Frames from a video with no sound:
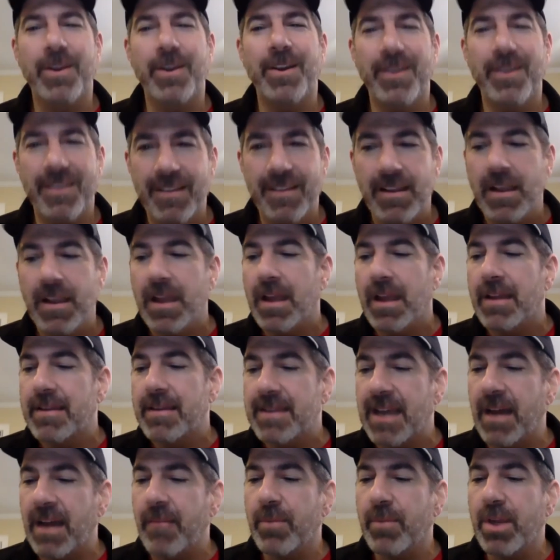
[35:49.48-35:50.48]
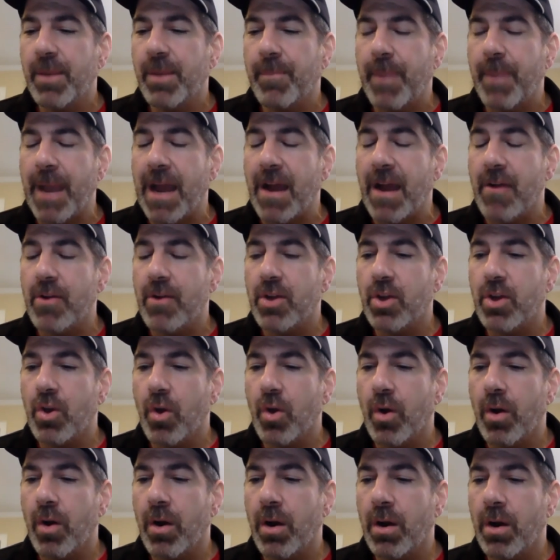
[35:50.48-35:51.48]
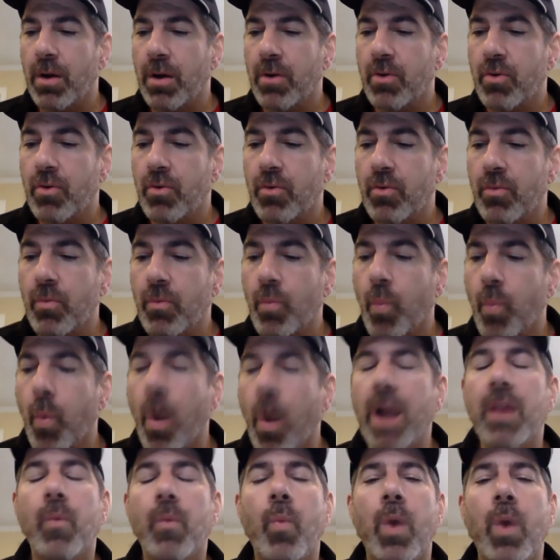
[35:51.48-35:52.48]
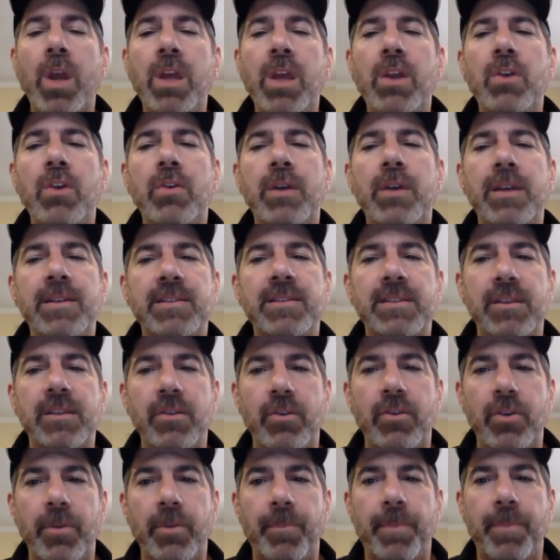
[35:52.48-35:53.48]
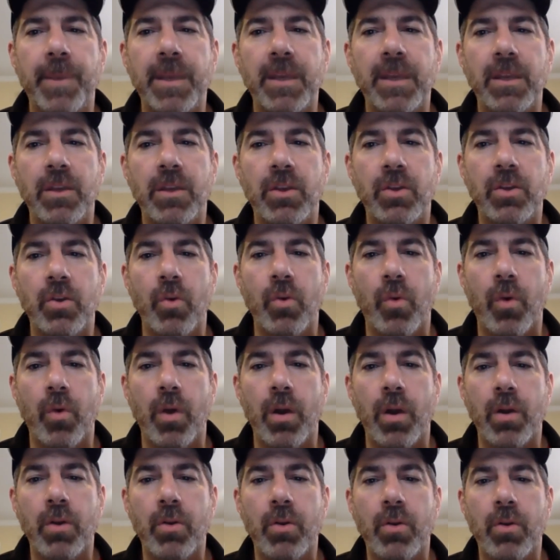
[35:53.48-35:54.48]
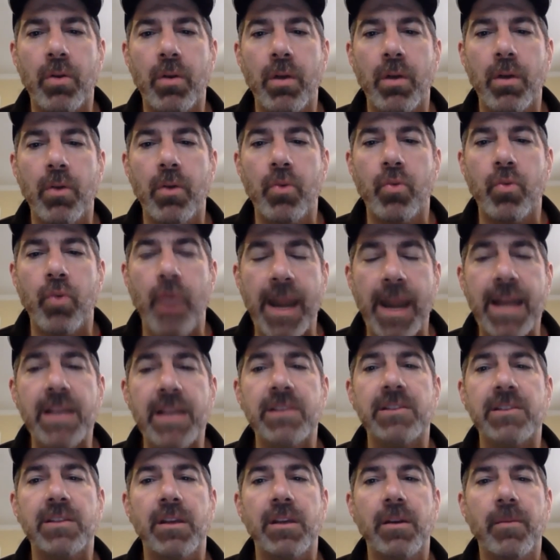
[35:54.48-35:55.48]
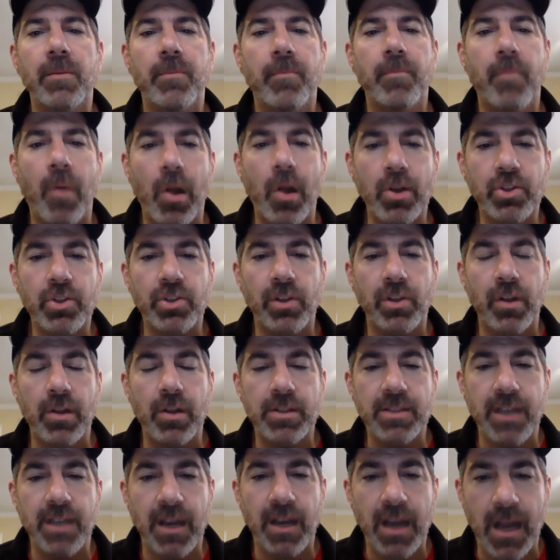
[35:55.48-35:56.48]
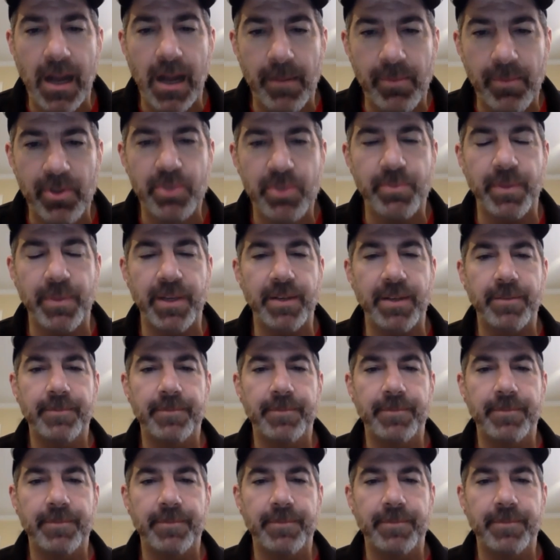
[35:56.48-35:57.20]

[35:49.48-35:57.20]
good. Tell me about what do you consider to be your greatest martial arts accomplishment?